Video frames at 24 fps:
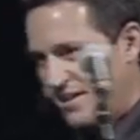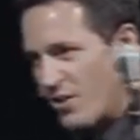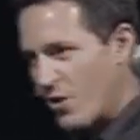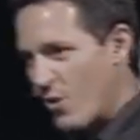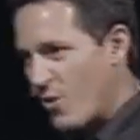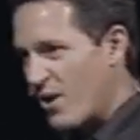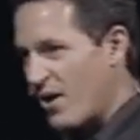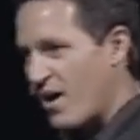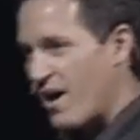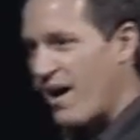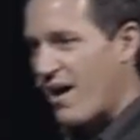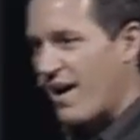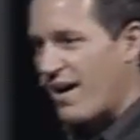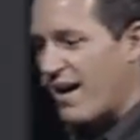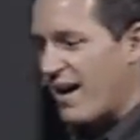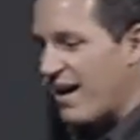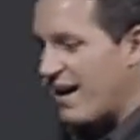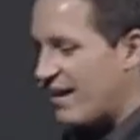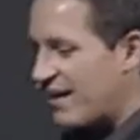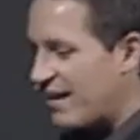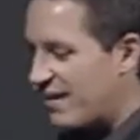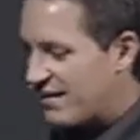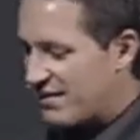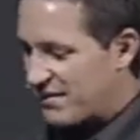going on.
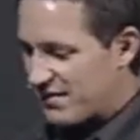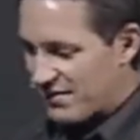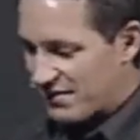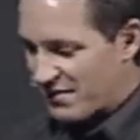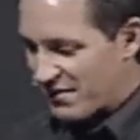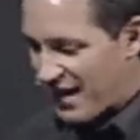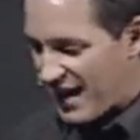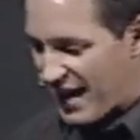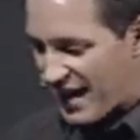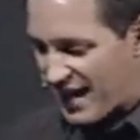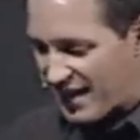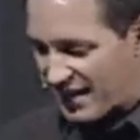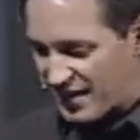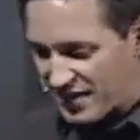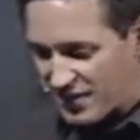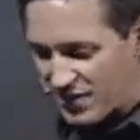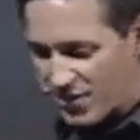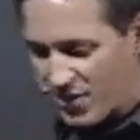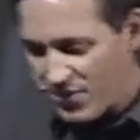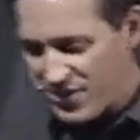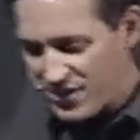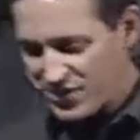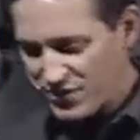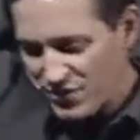
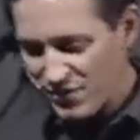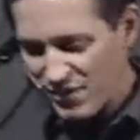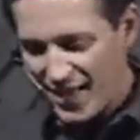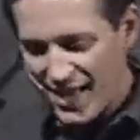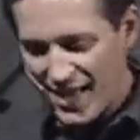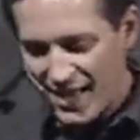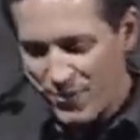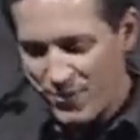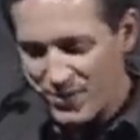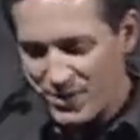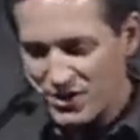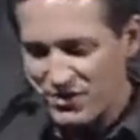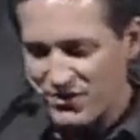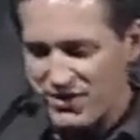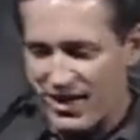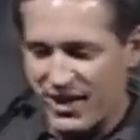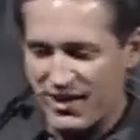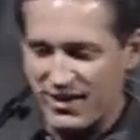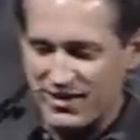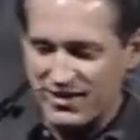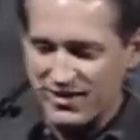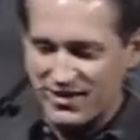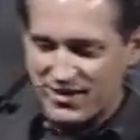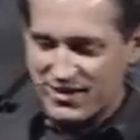This language
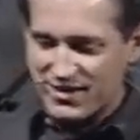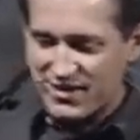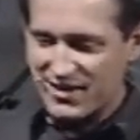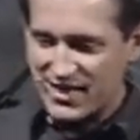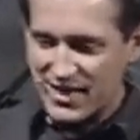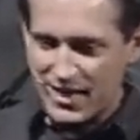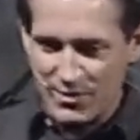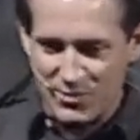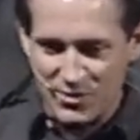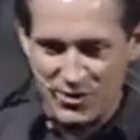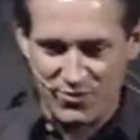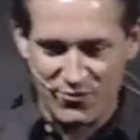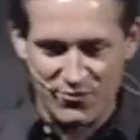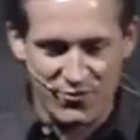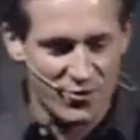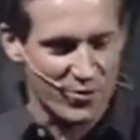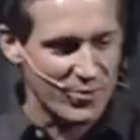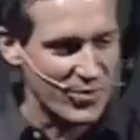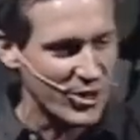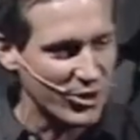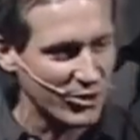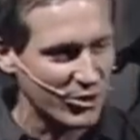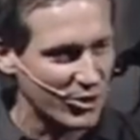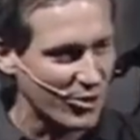that seems
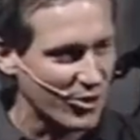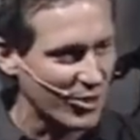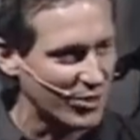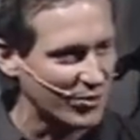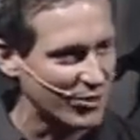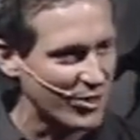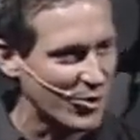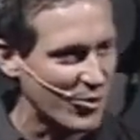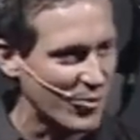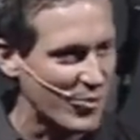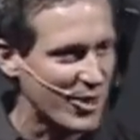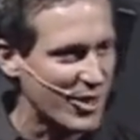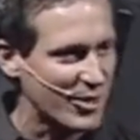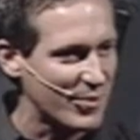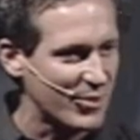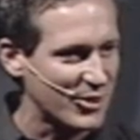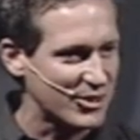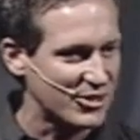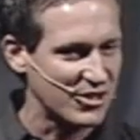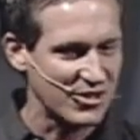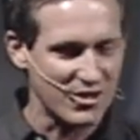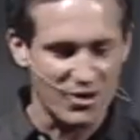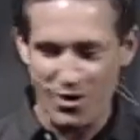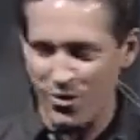familiar a little bit,
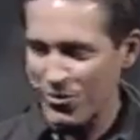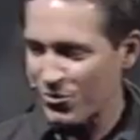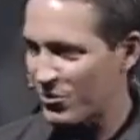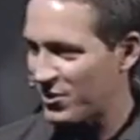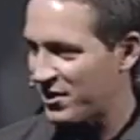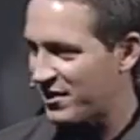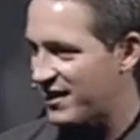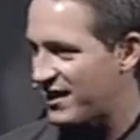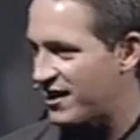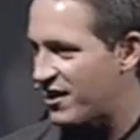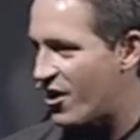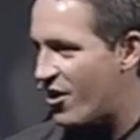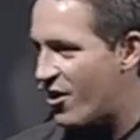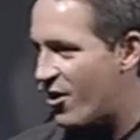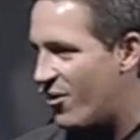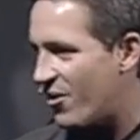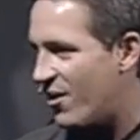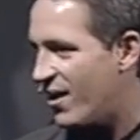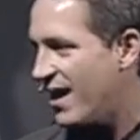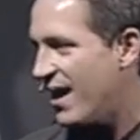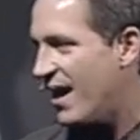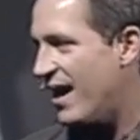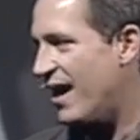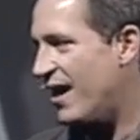but you don't really
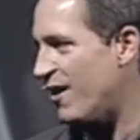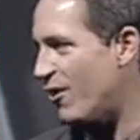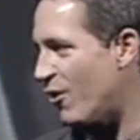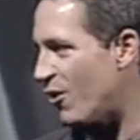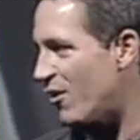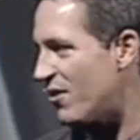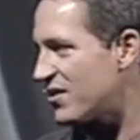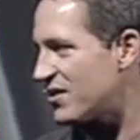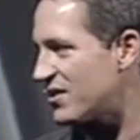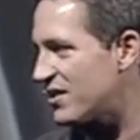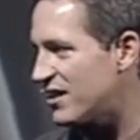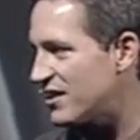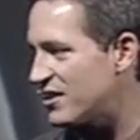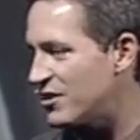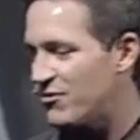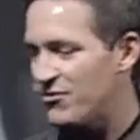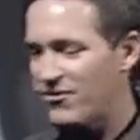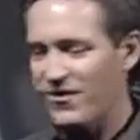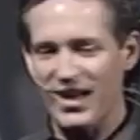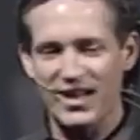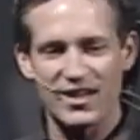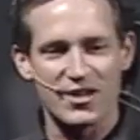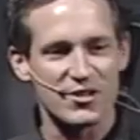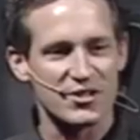know. And all of a sudden you
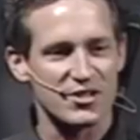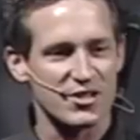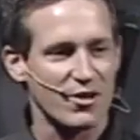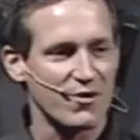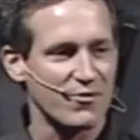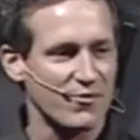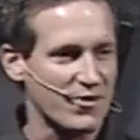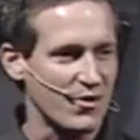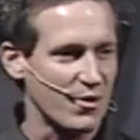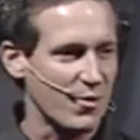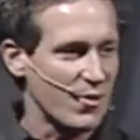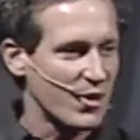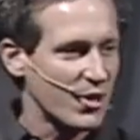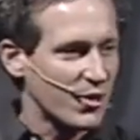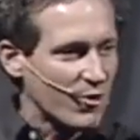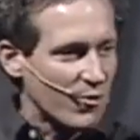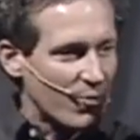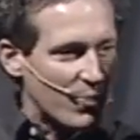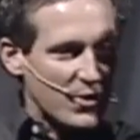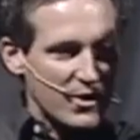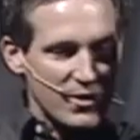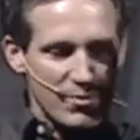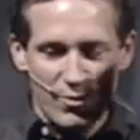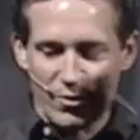find yourself in the middle
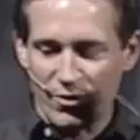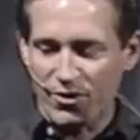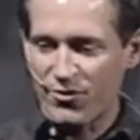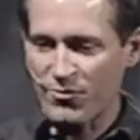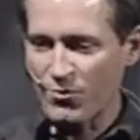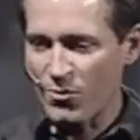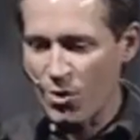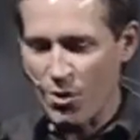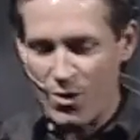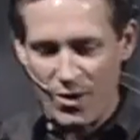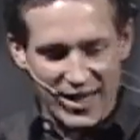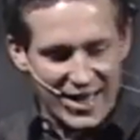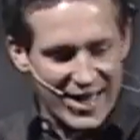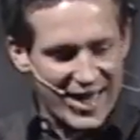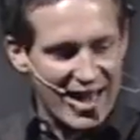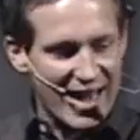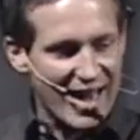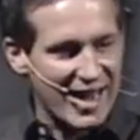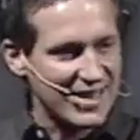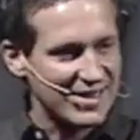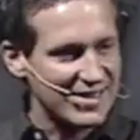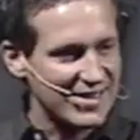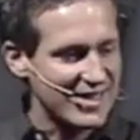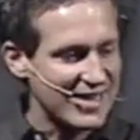of people throwing
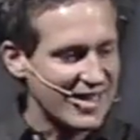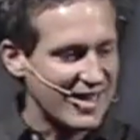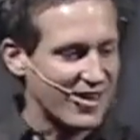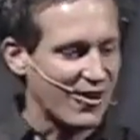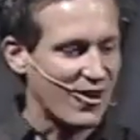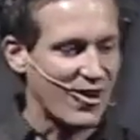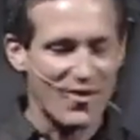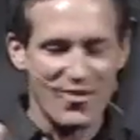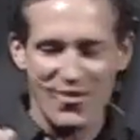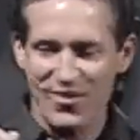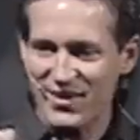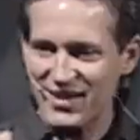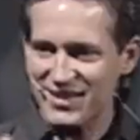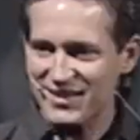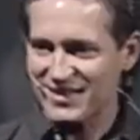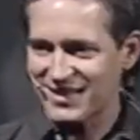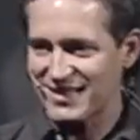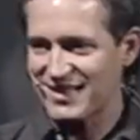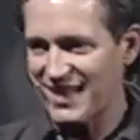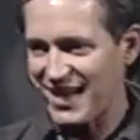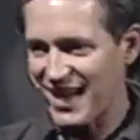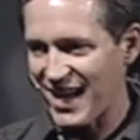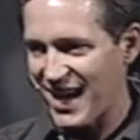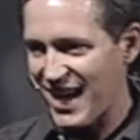candy. And on this
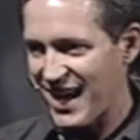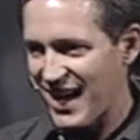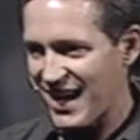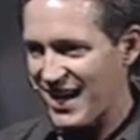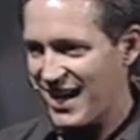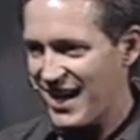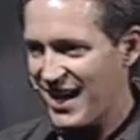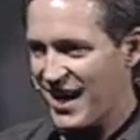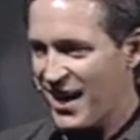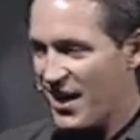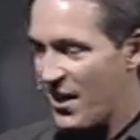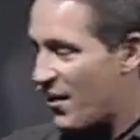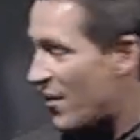day,